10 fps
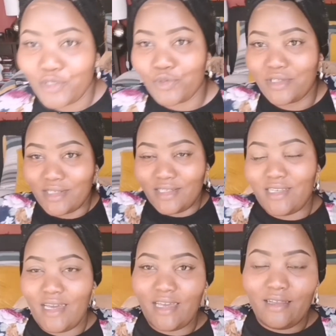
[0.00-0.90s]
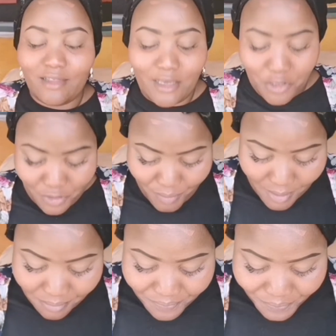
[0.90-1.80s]
Which was yay, thank you
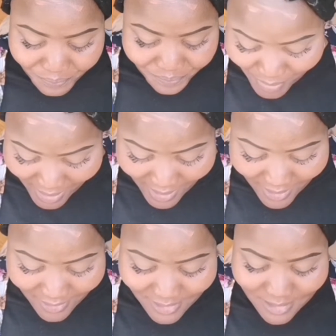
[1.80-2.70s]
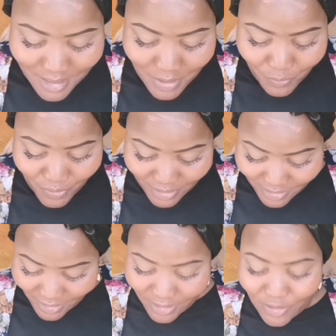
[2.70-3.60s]
mom. But
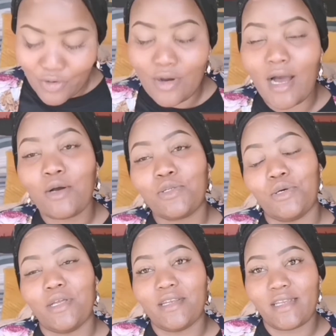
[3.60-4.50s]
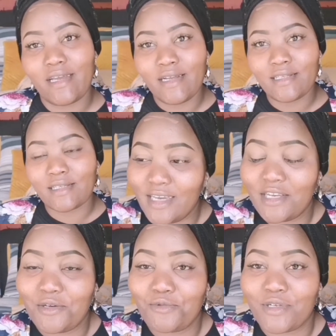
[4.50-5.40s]
we did go out on a date
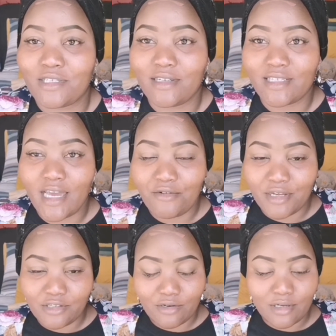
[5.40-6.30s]
and it was in a Thai